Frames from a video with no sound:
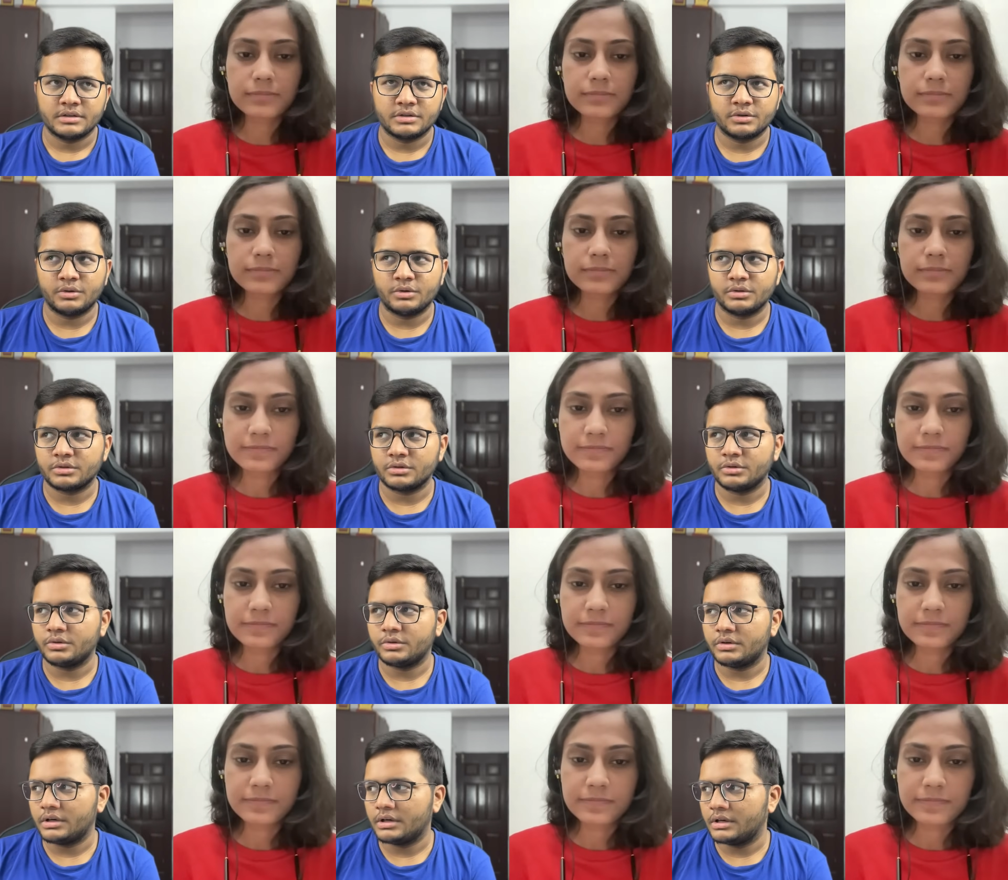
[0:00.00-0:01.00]
Speaker 1: so,
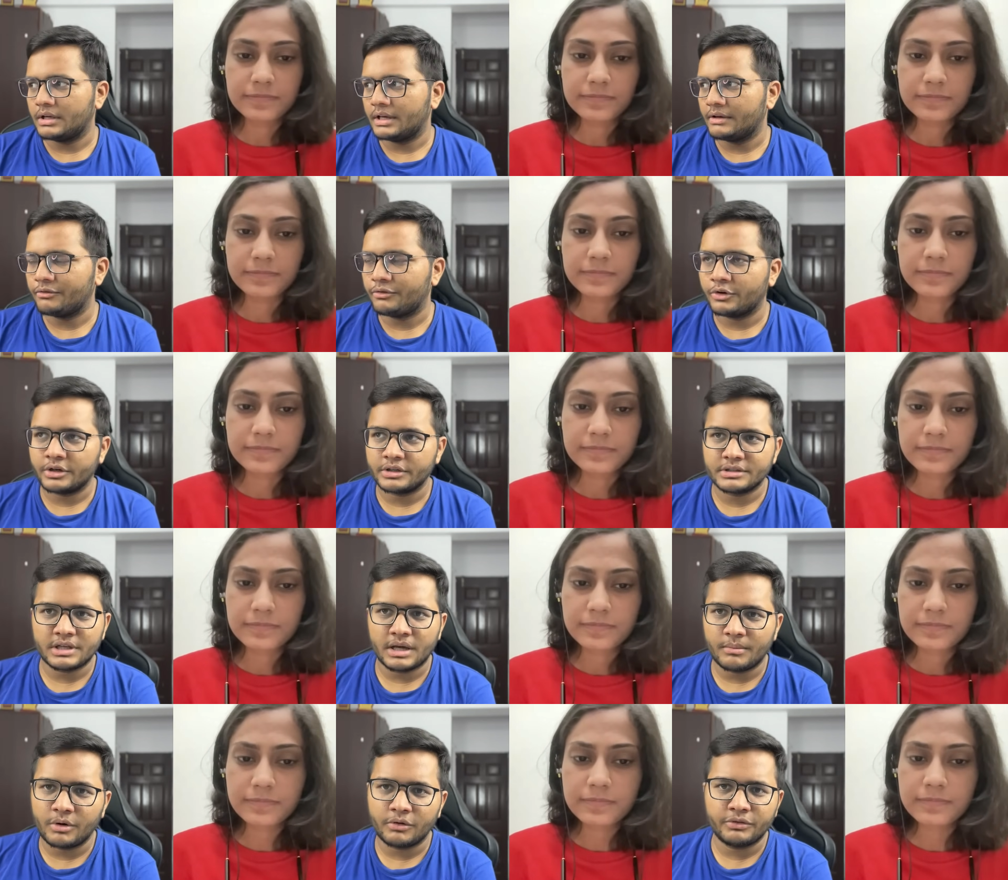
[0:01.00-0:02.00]
so uh, like for
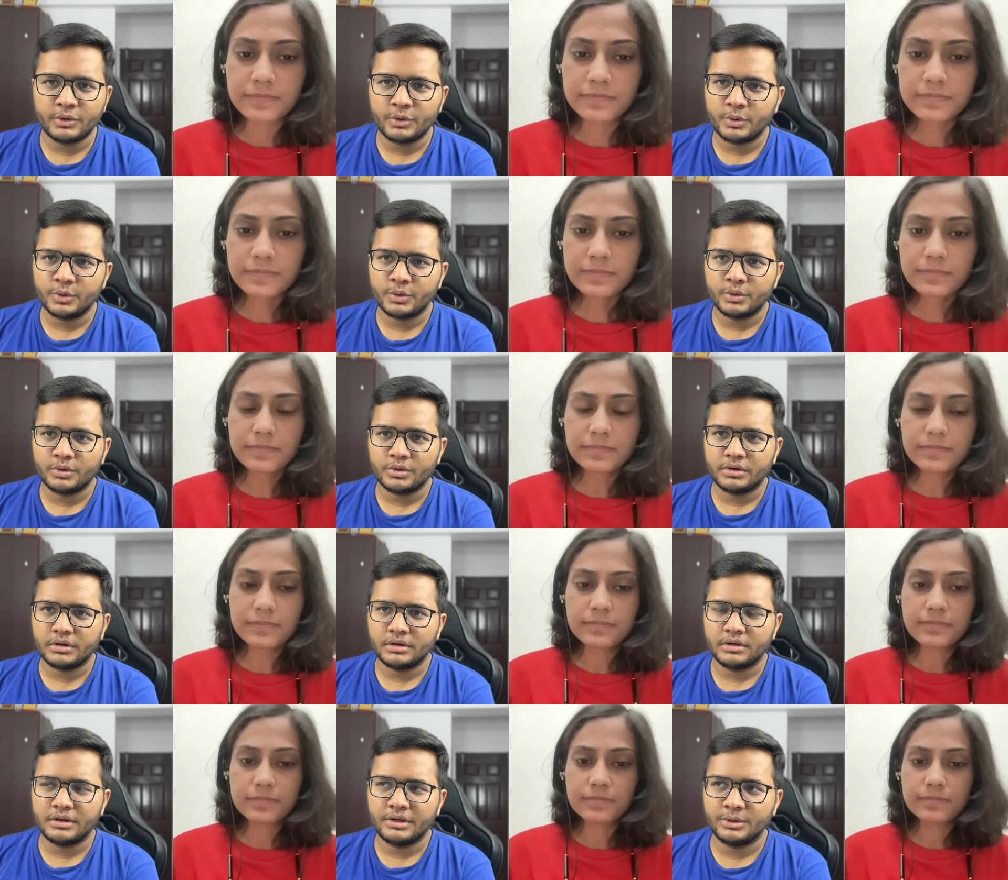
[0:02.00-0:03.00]
some of you,
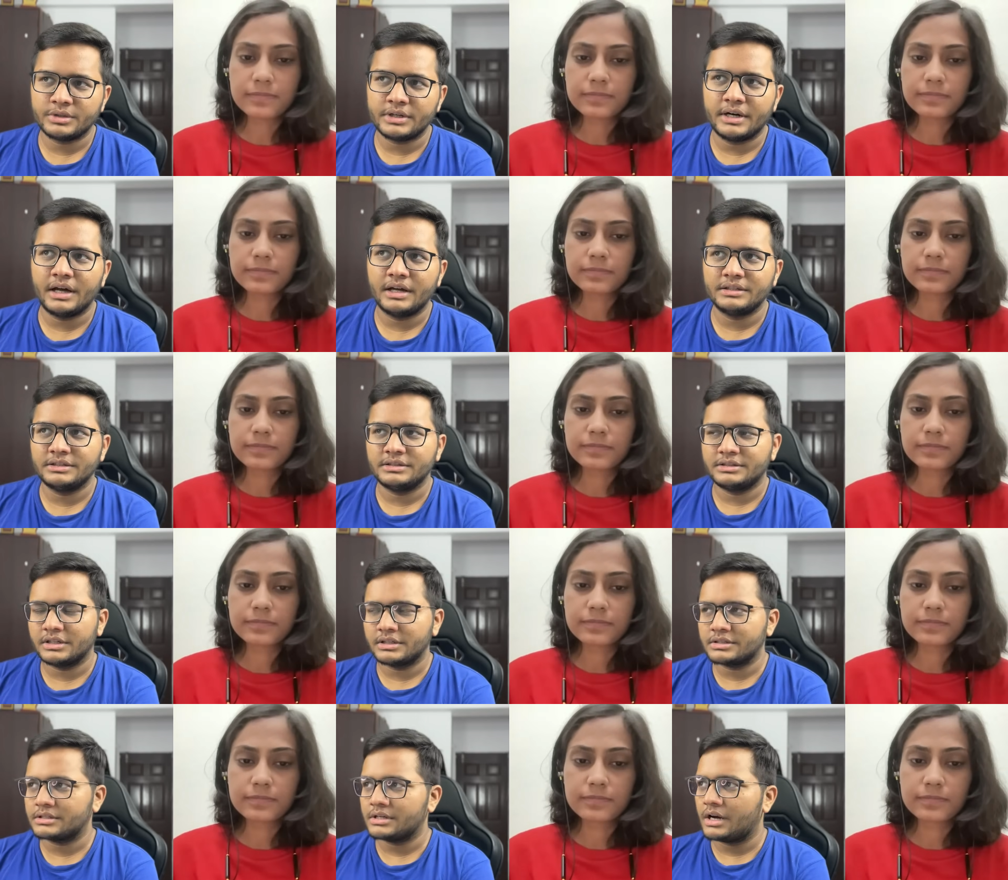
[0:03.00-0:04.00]
uh, you said
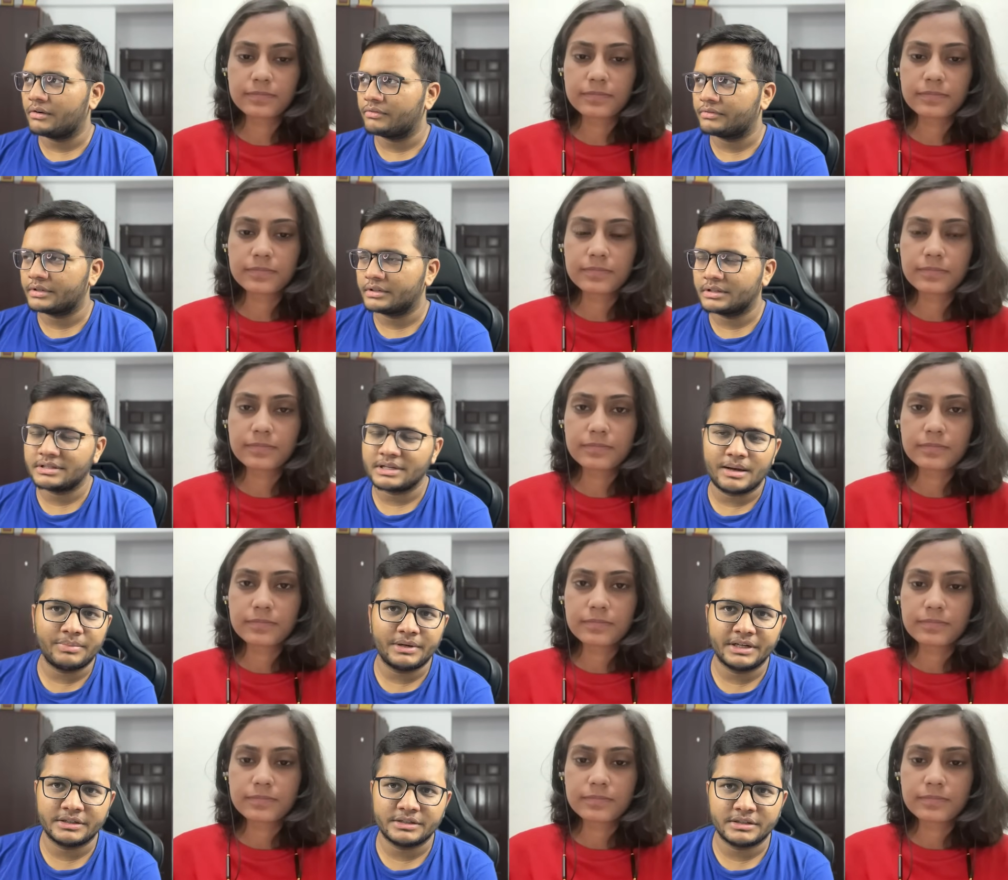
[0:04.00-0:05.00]
just after this
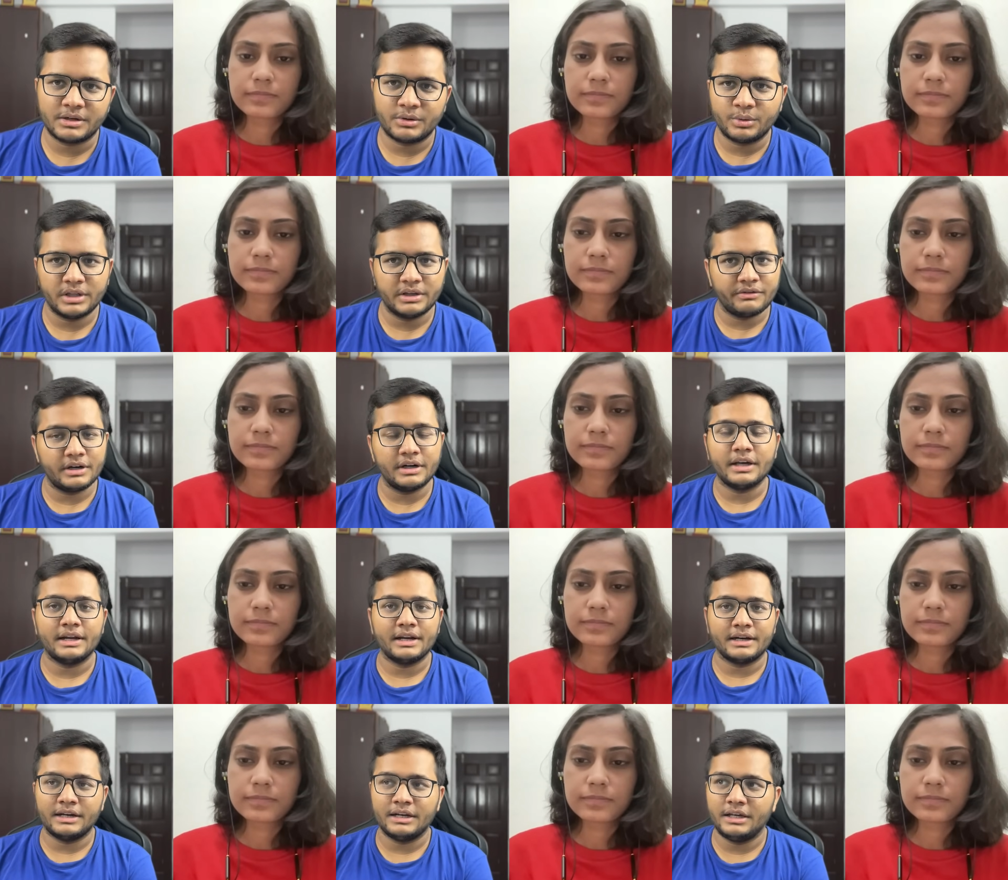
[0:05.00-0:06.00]
application round, they were
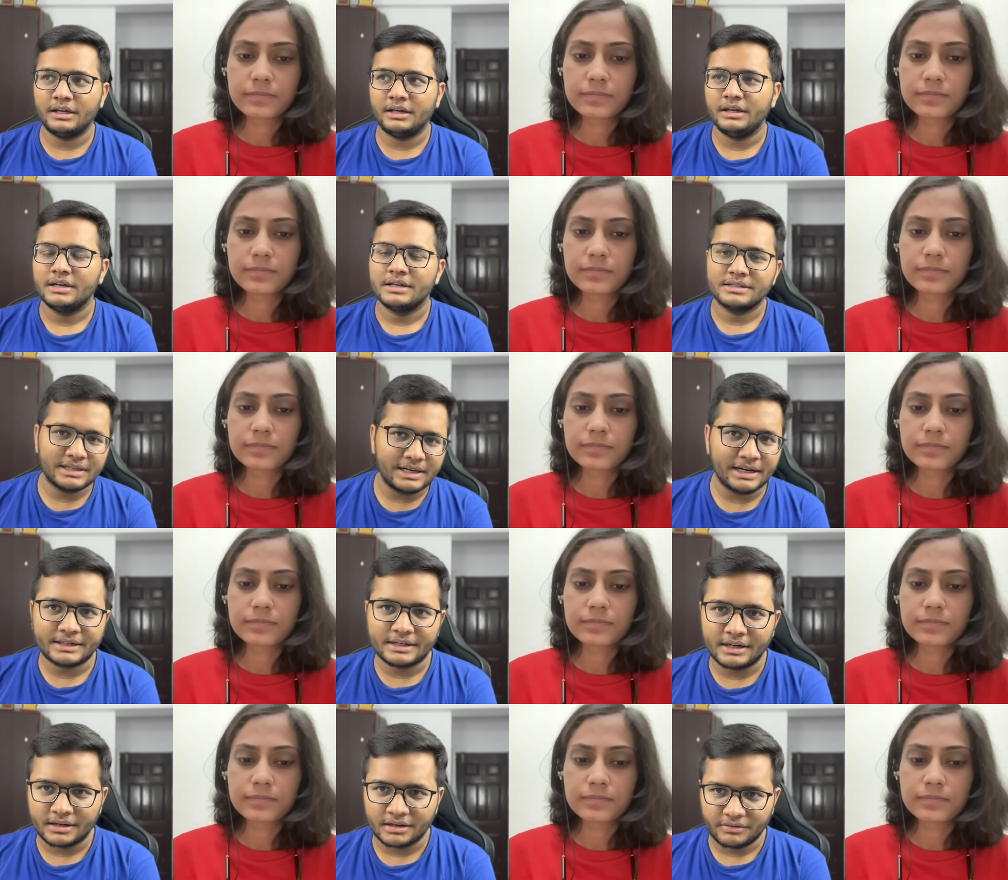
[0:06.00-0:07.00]
directly
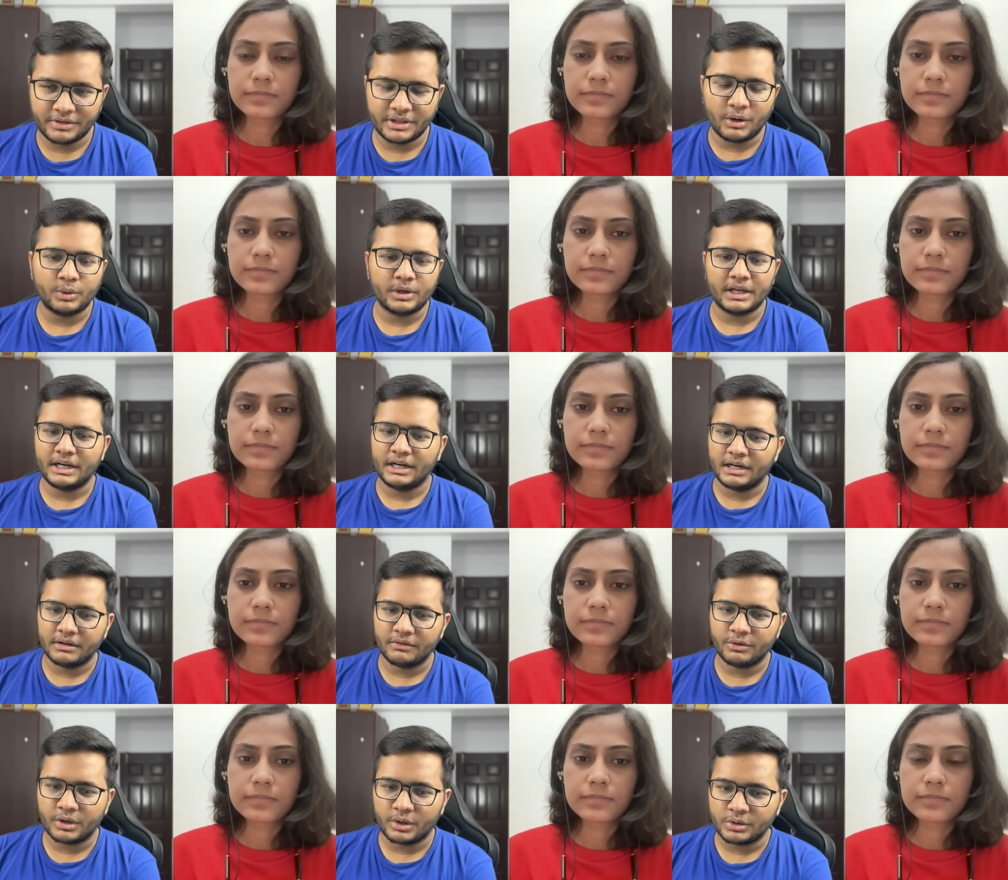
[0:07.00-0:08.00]
selected without any
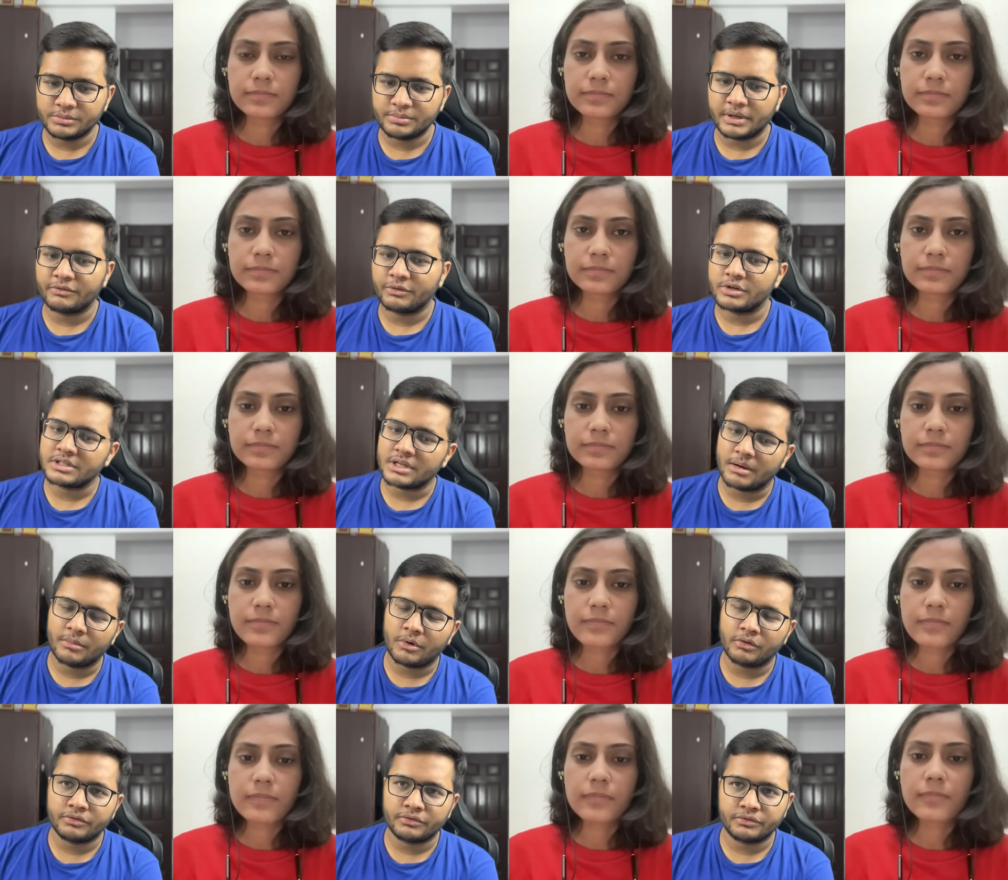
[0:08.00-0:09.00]
interview round. But for
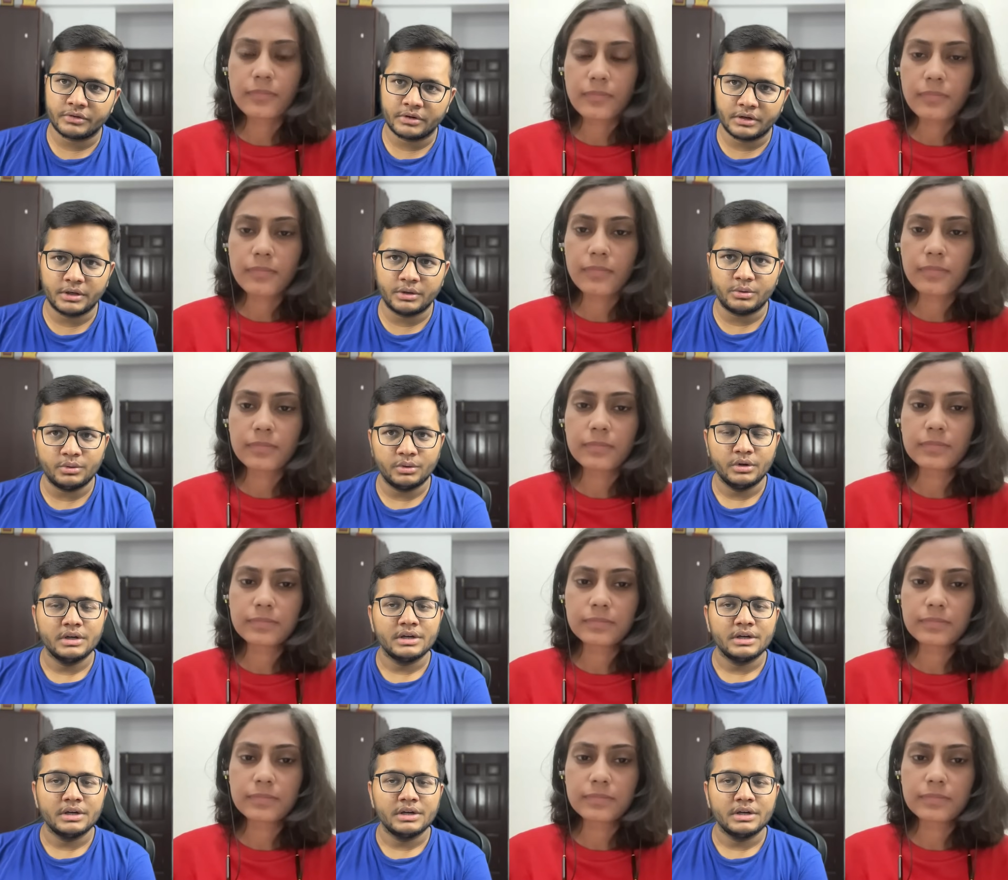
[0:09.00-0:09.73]
some of uh, you,